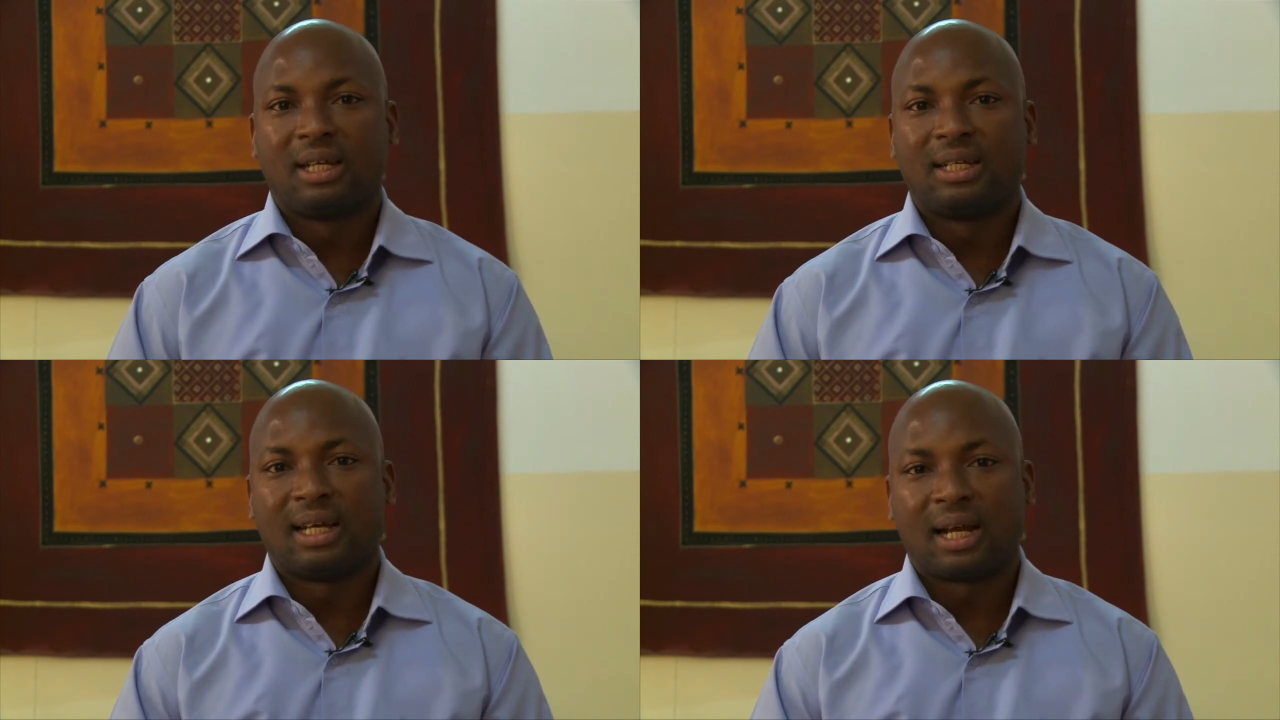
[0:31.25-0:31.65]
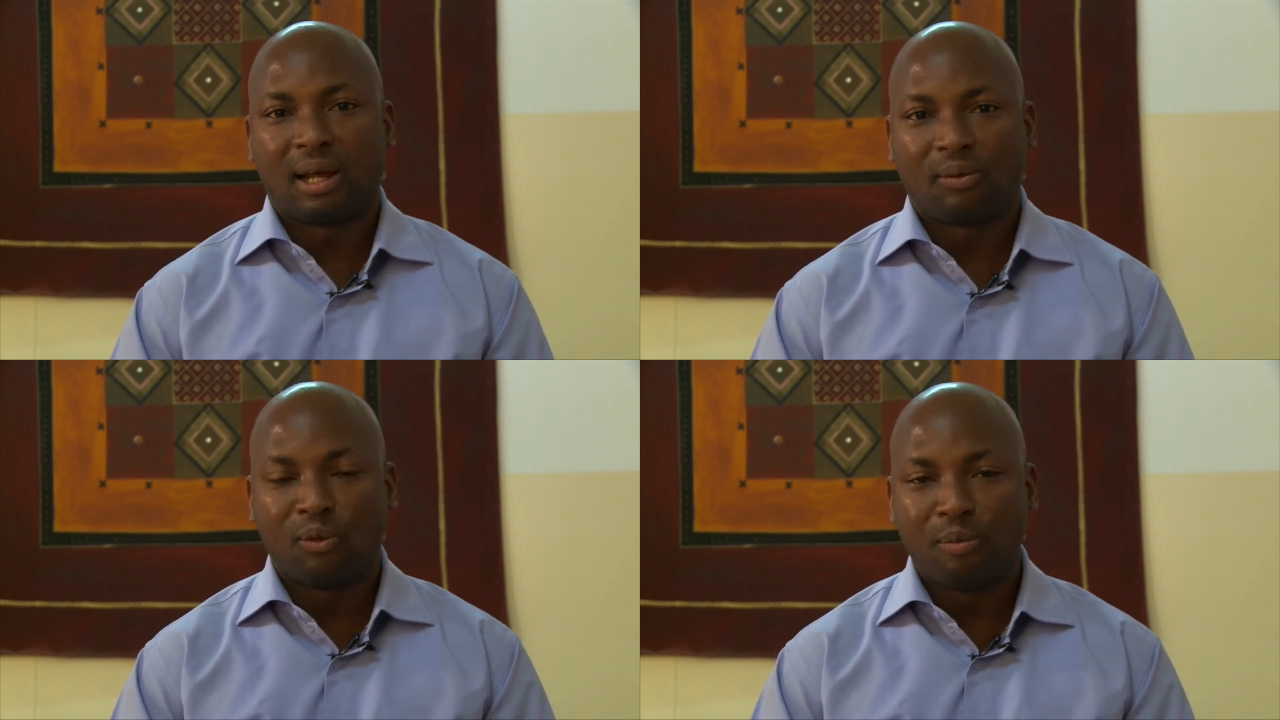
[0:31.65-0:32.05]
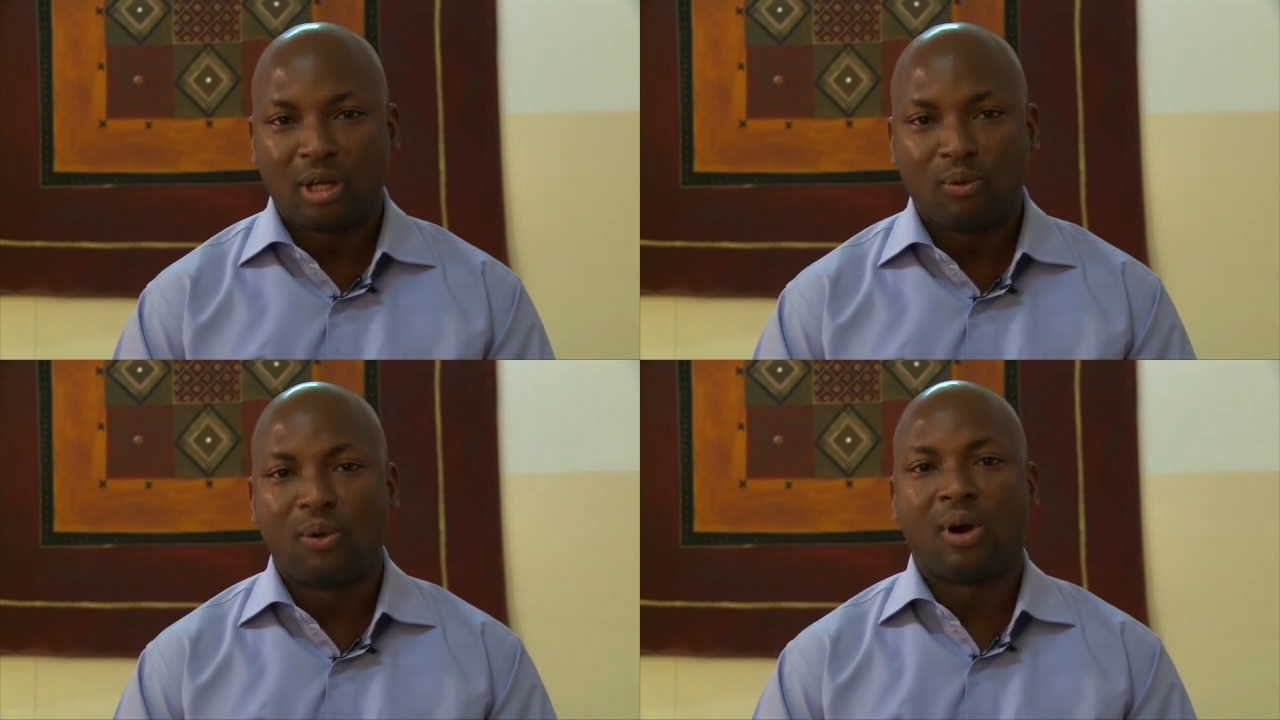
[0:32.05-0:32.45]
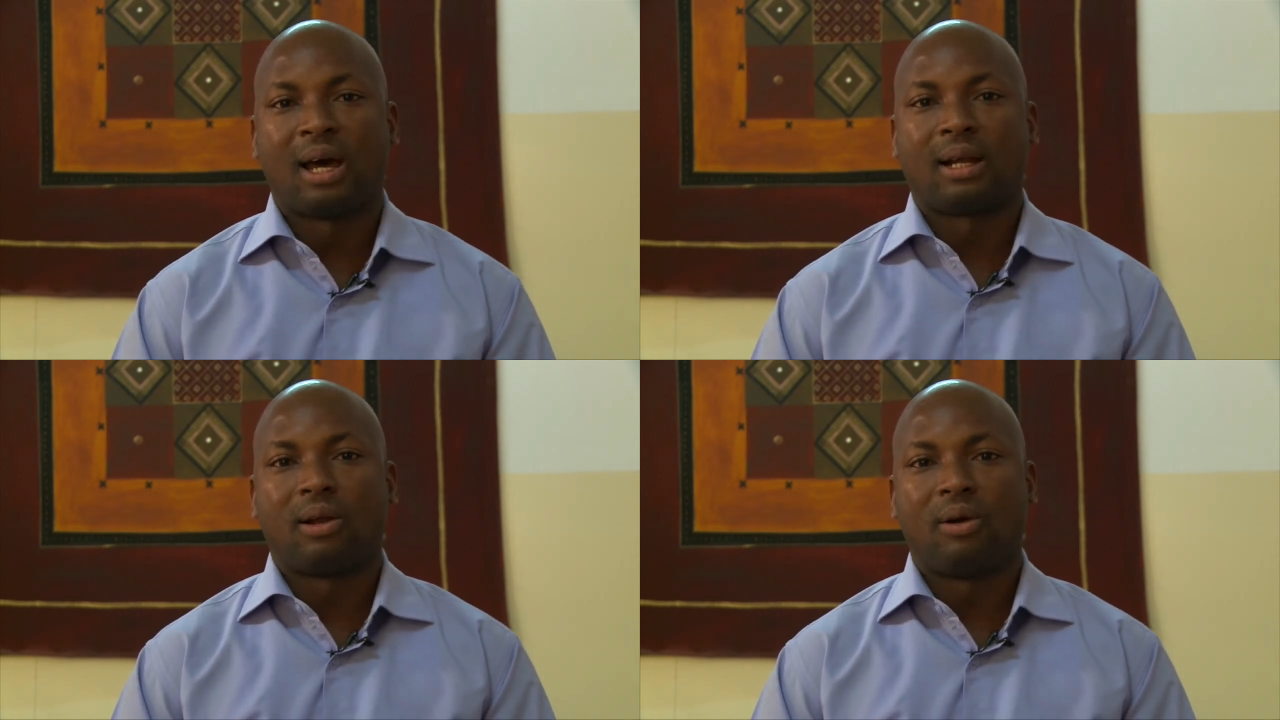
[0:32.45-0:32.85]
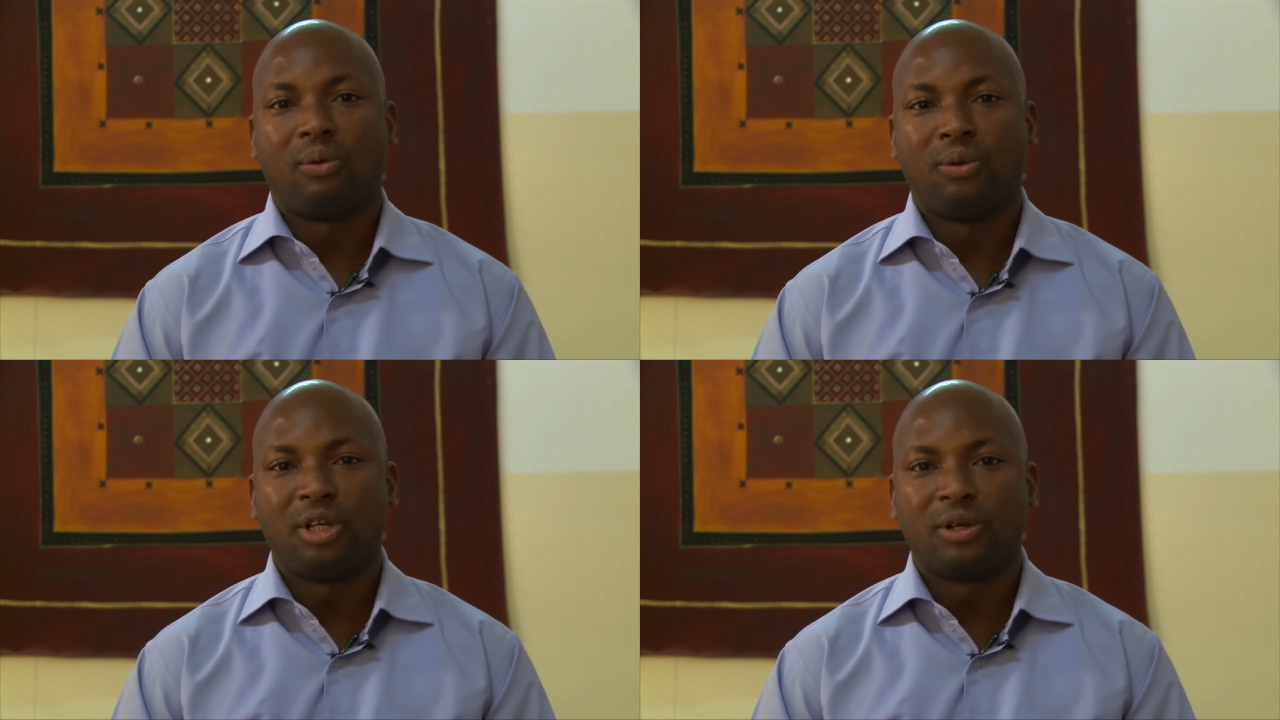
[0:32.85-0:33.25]
There are women who are
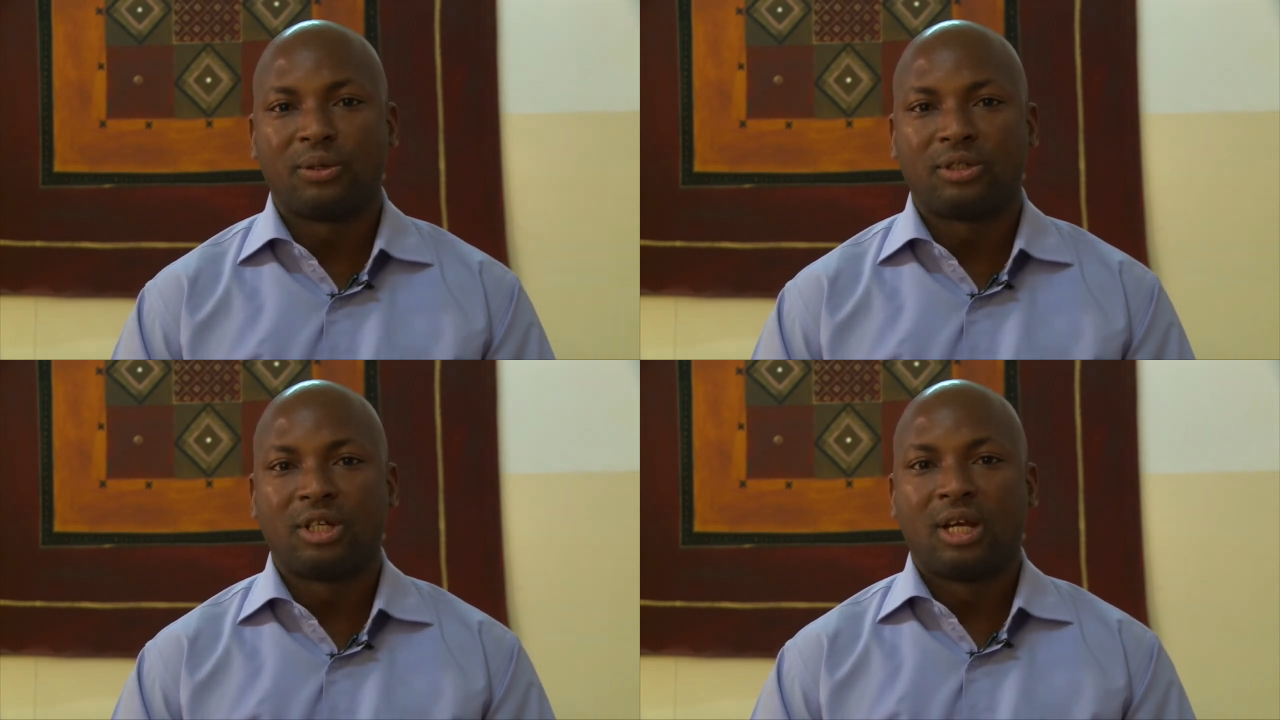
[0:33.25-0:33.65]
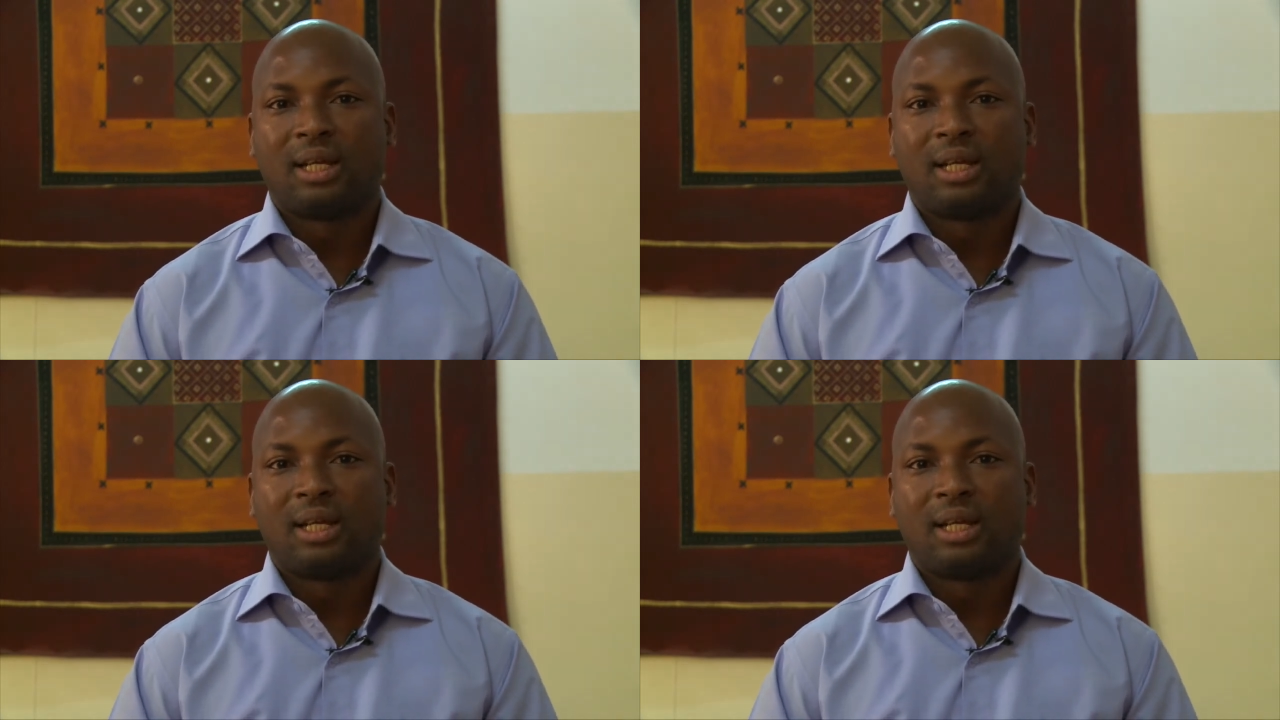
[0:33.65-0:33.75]
widowed.